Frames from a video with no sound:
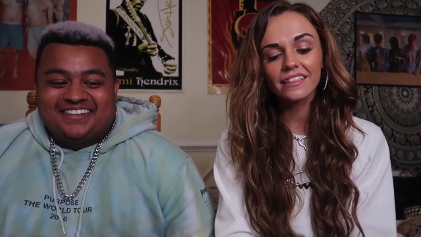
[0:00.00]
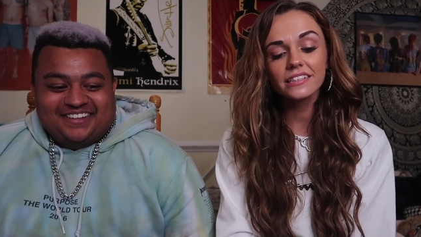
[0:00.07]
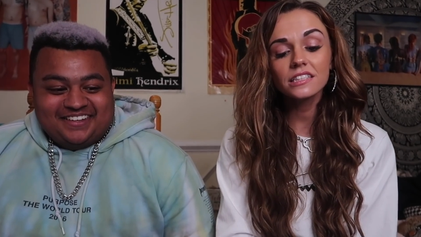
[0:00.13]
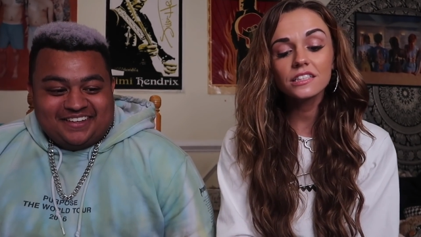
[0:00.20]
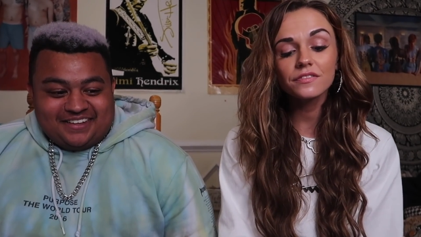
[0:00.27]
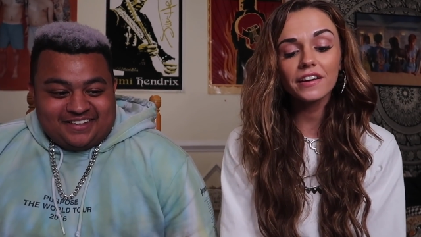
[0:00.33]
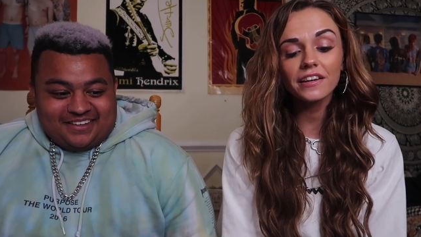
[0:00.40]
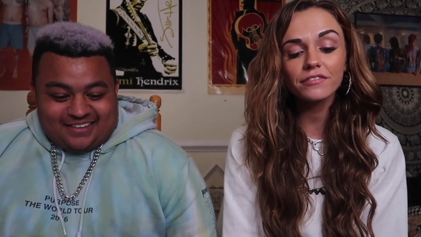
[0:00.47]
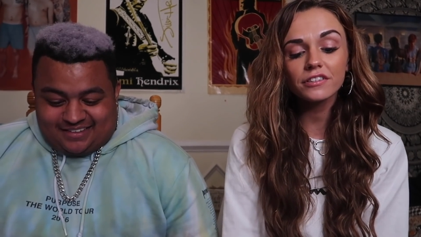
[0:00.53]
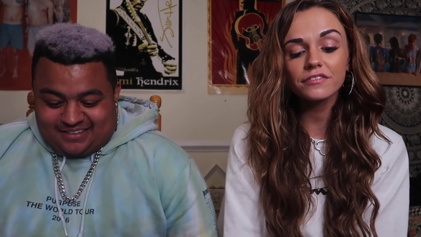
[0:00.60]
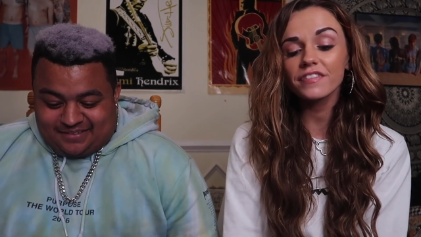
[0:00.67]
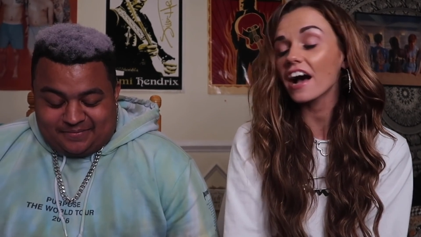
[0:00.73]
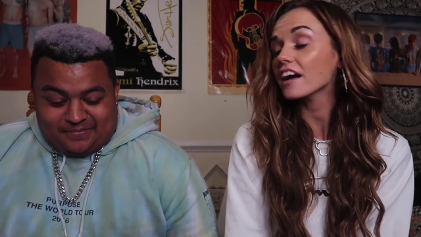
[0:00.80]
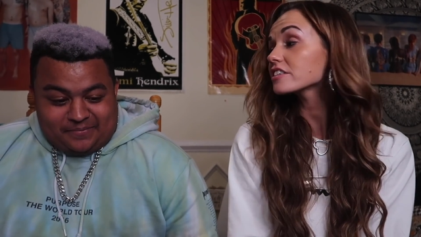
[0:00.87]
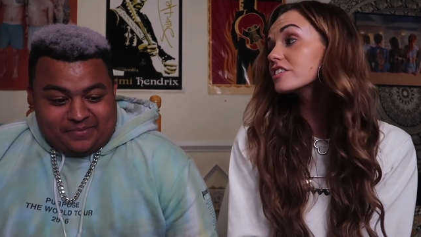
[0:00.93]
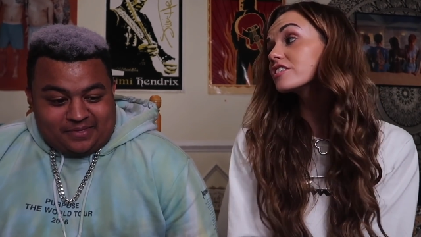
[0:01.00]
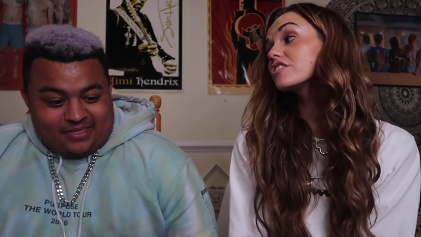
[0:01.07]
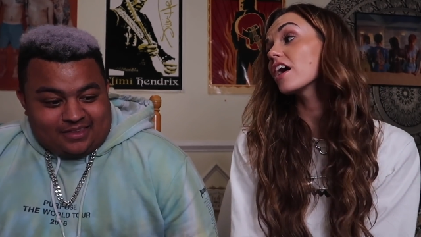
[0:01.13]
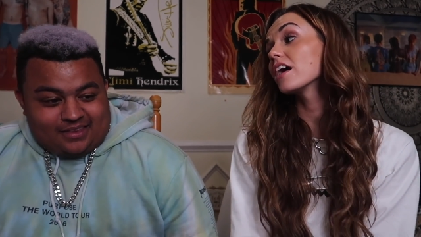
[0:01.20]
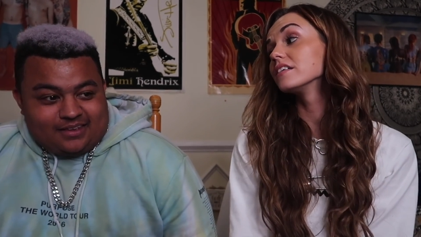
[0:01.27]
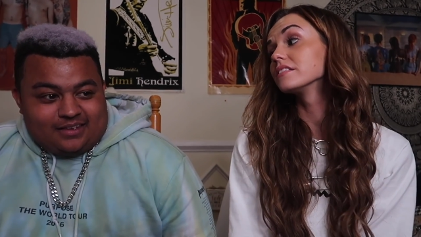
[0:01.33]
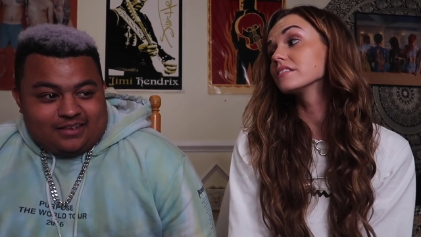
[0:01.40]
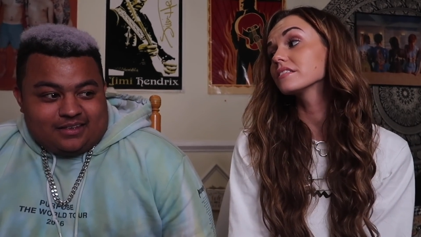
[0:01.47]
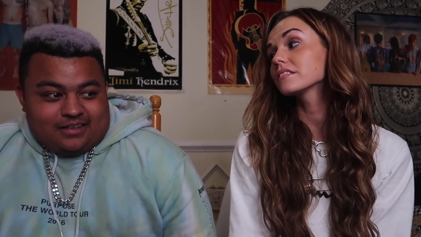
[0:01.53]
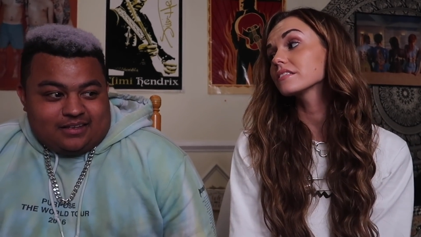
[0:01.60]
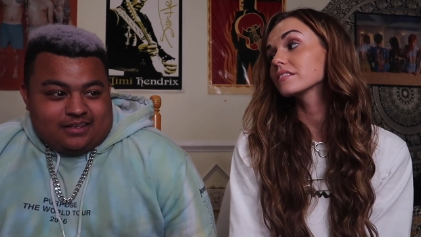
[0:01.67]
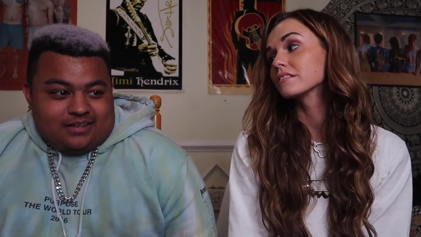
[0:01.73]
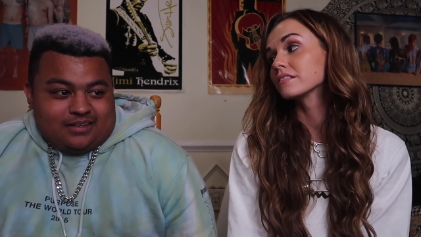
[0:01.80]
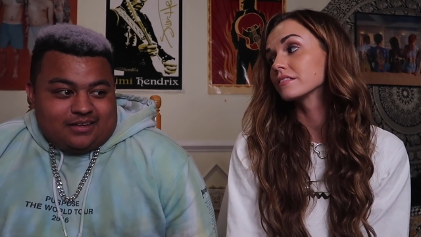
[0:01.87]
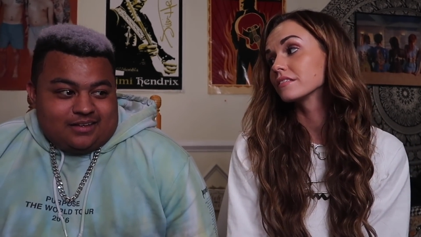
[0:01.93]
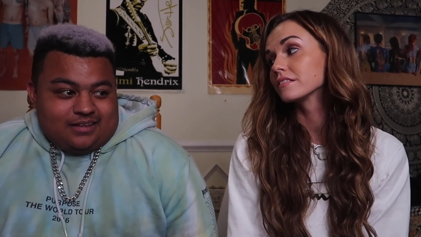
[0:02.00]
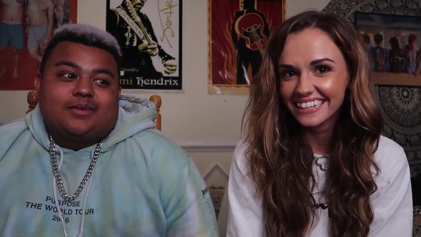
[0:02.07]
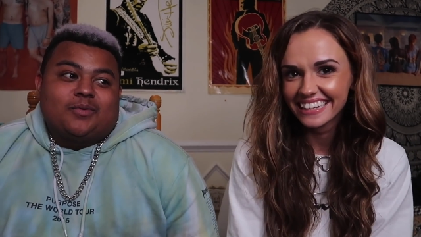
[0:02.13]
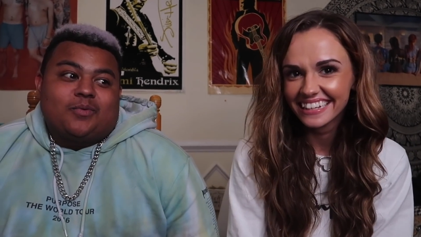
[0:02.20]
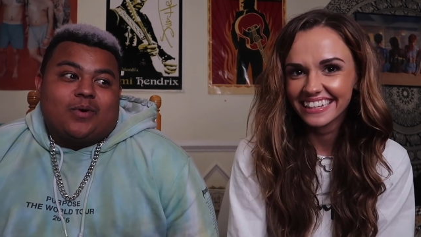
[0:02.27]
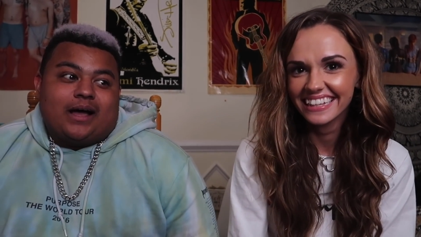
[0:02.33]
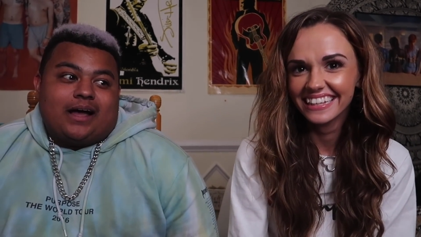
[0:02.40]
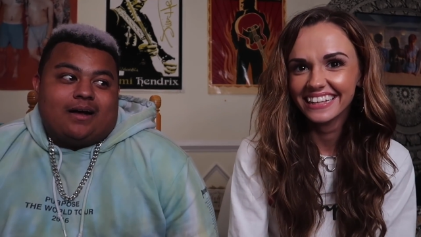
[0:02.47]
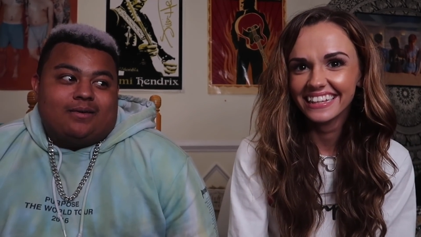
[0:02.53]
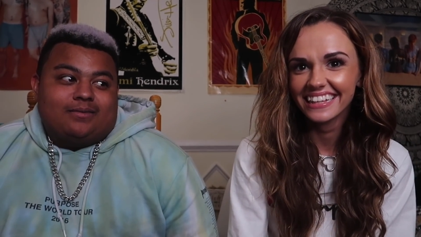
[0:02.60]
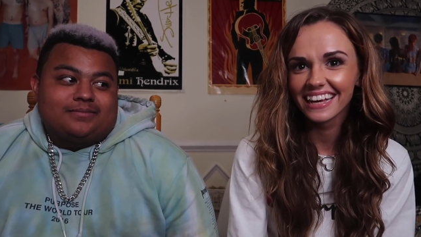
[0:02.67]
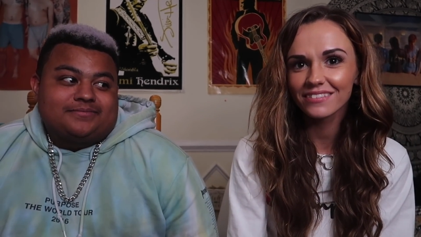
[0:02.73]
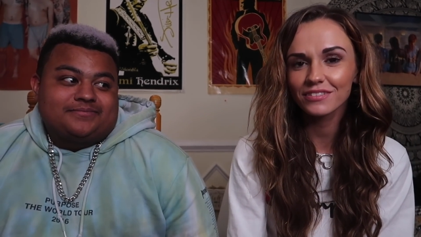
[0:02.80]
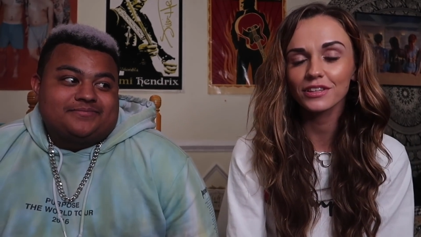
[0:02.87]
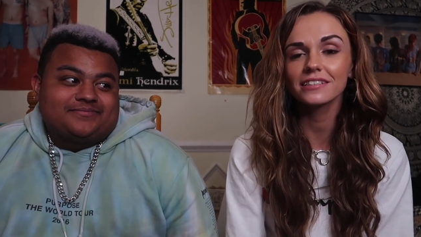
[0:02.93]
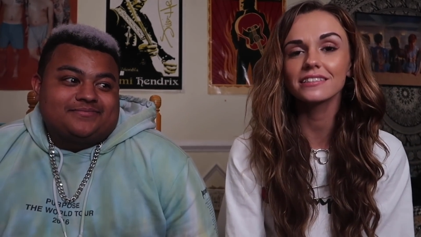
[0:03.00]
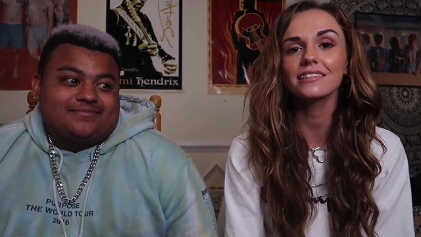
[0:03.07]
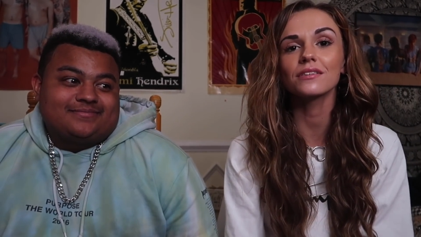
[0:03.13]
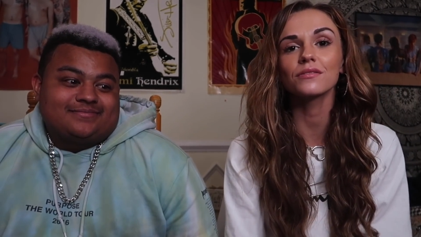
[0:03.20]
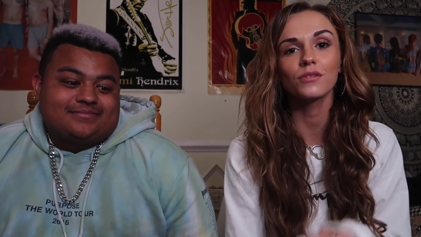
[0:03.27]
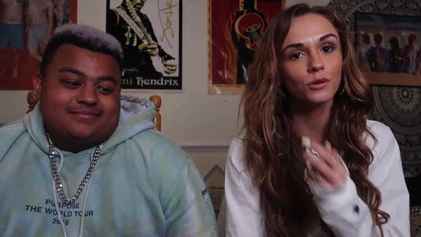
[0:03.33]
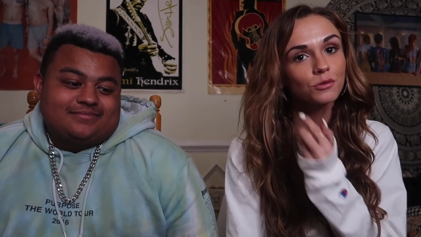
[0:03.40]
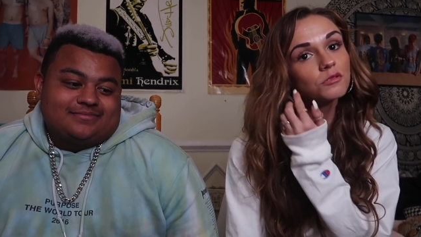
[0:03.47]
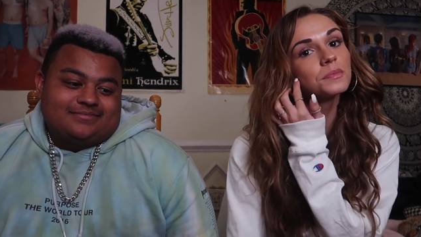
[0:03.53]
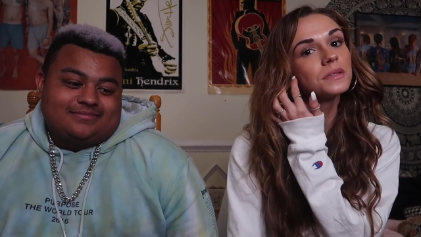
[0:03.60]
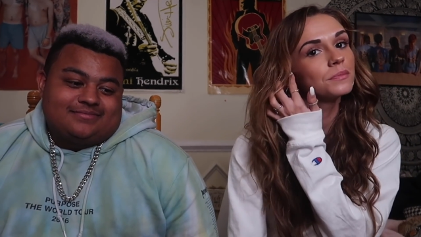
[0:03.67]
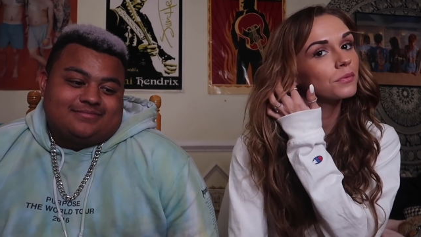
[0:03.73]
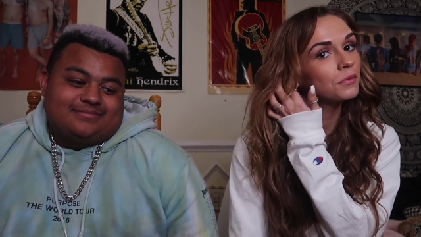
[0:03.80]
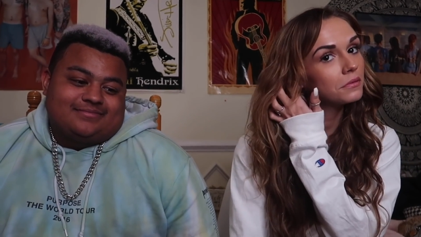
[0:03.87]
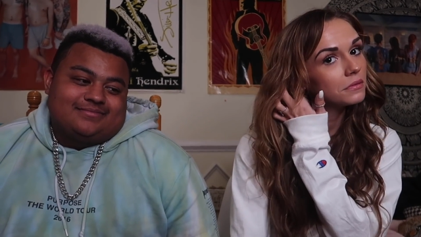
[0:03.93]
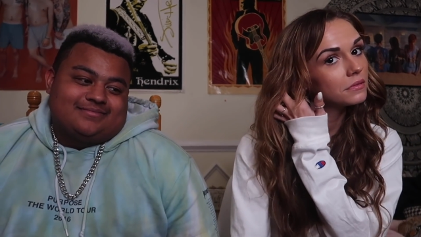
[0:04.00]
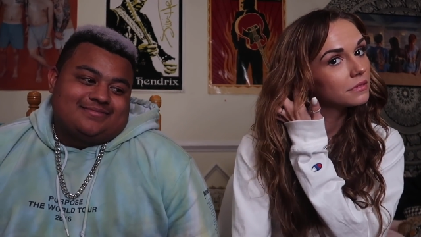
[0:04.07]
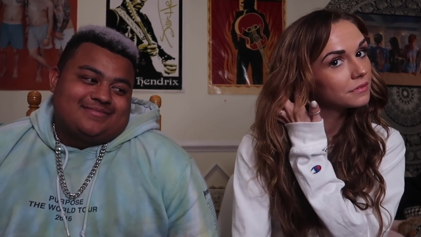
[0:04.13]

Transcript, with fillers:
Speaker 1: Least favorite fashion trends. Wow. I feel like he's gonna roast people.